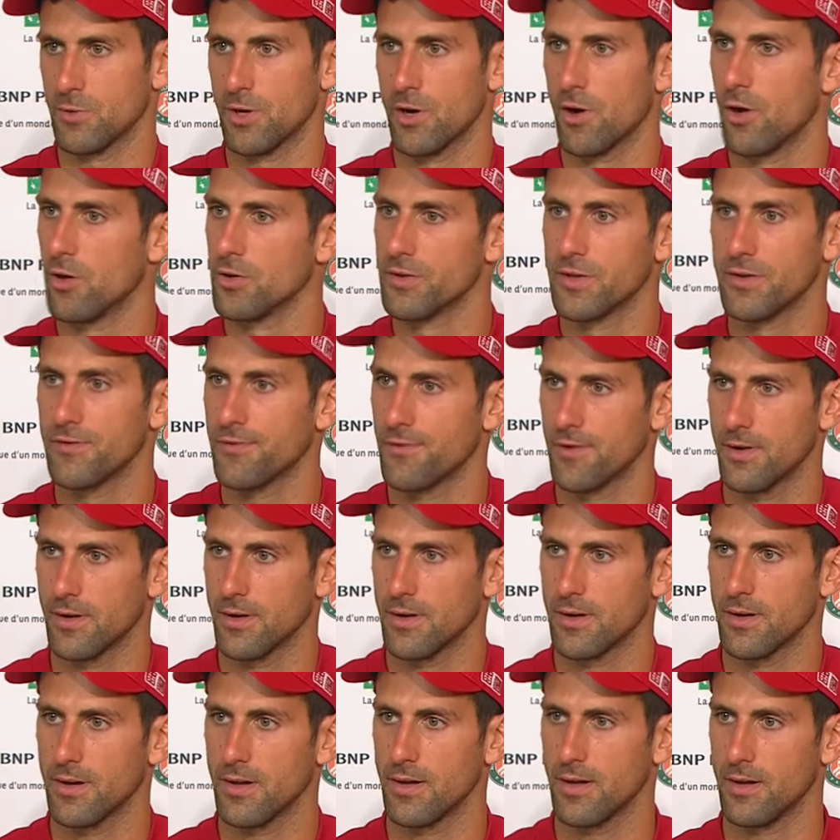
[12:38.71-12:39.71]
We're all
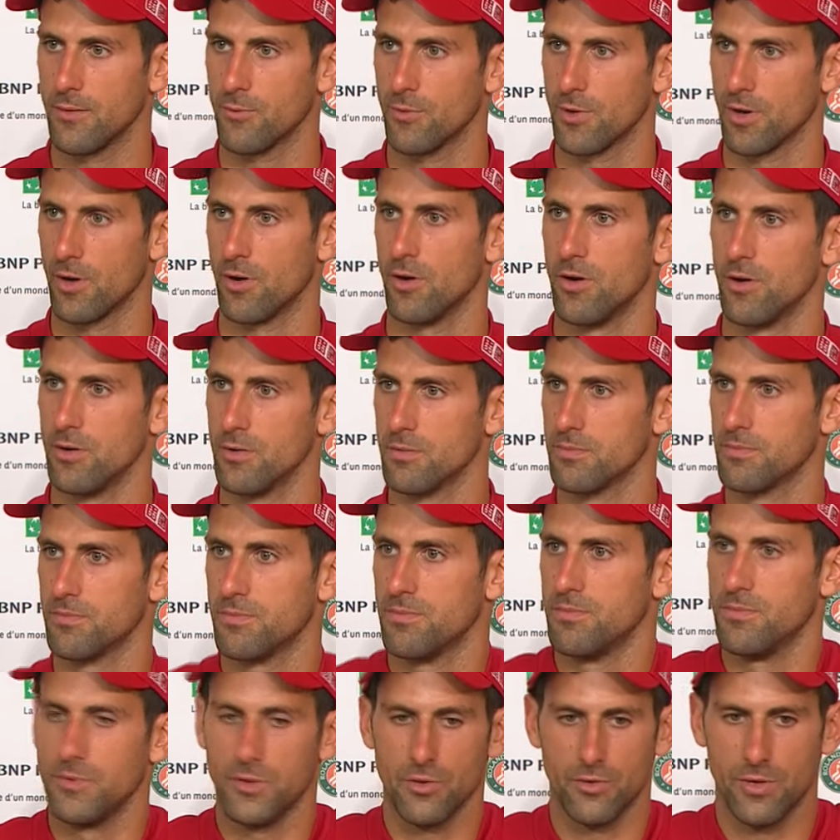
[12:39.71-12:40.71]
different and we're all
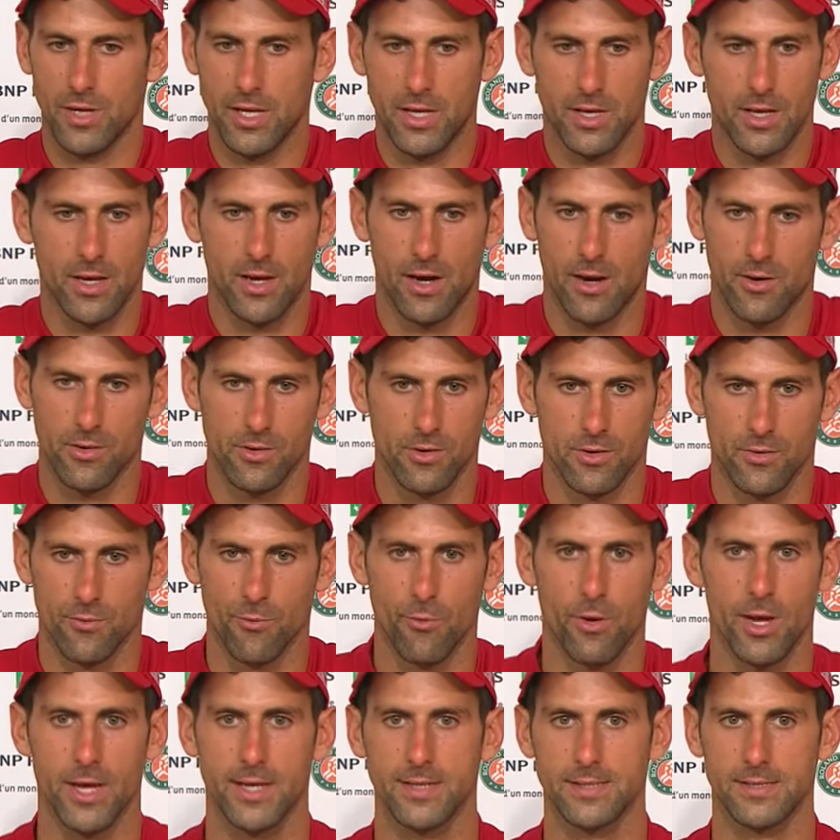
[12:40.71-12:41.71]
unique in our
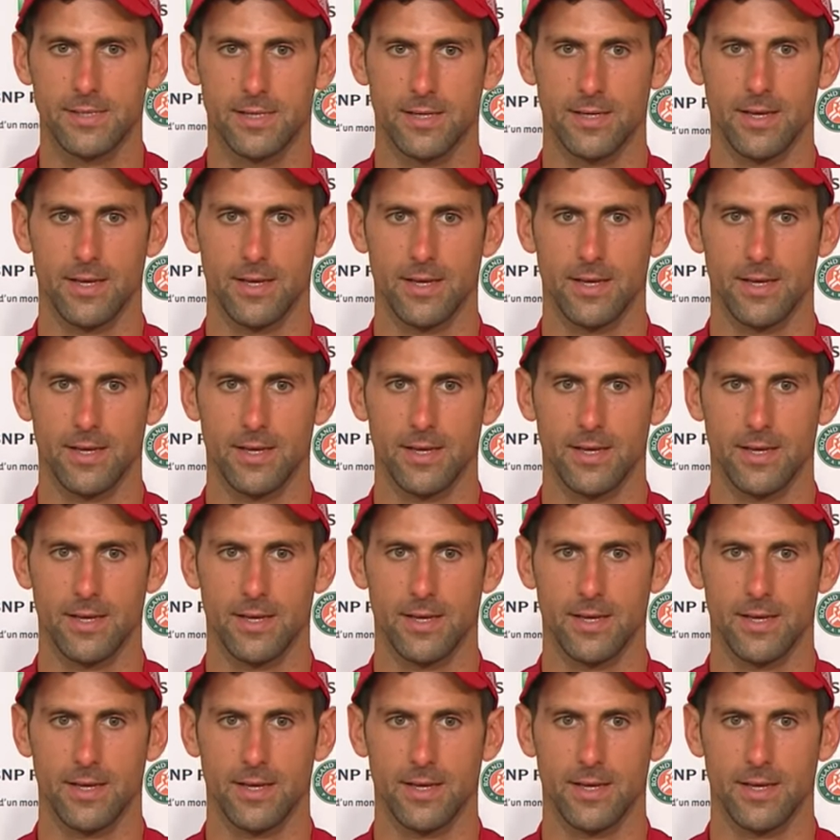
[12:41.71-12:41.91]
own ways,